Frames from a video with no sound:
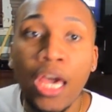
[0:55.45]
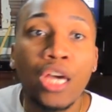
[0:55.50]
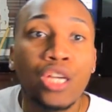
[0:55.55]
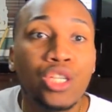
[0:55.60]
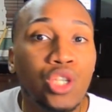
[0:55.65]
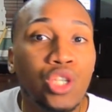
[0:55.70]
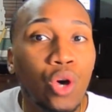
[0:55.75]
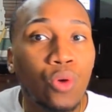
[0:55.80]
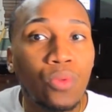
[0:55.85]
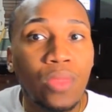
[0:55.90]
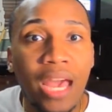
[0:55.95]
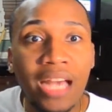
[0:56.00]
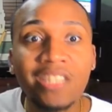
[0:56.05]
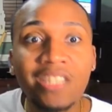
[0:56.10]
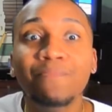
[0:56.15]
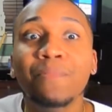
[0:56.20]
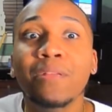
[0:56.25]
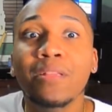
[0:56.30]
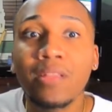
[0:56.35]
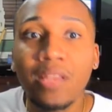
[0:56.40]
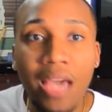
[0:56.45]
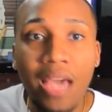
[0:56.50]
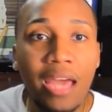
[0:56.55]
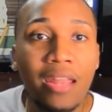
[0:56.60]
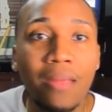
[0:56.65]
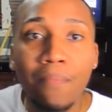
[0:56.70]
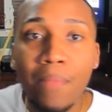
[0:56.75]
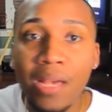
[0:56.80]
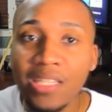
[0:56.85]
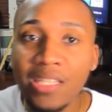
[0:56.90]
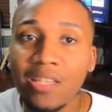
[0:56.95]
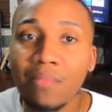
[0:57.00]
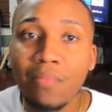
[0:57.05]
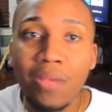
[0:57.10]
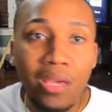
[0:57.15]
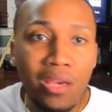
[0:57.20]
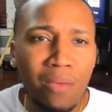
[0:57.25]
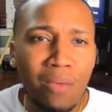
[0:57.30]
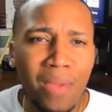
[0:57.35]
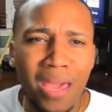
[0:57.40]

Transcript: so that's been kind of messing me up.